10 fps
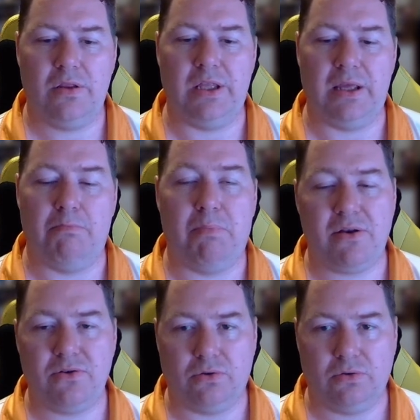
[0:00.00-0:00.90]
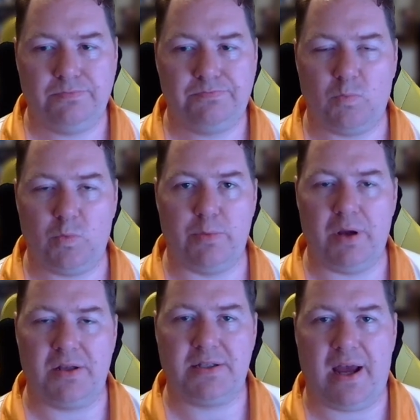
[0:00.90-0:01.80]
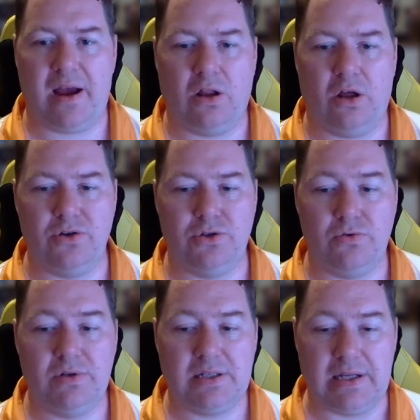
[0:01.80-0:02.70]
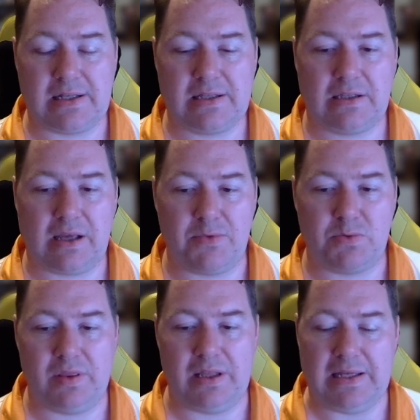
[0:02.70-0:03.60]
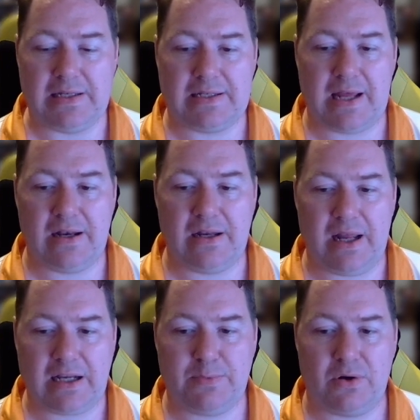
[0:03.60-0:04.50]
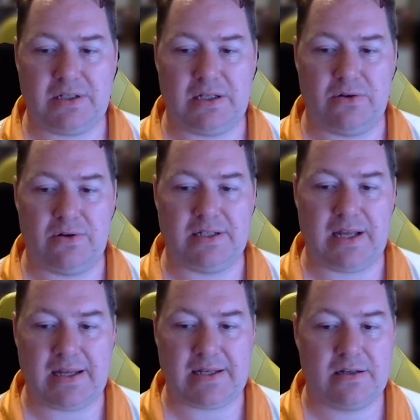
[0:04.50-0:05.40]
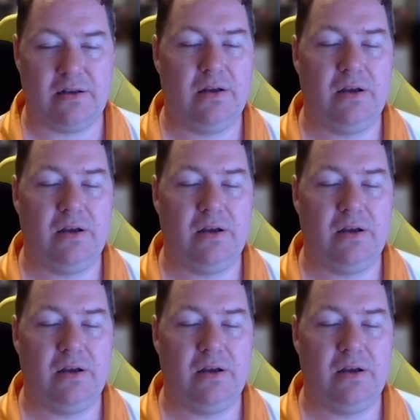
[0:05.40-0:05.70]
The bundle, which will be on sale on June 6th, comes with the standard Xbox Series X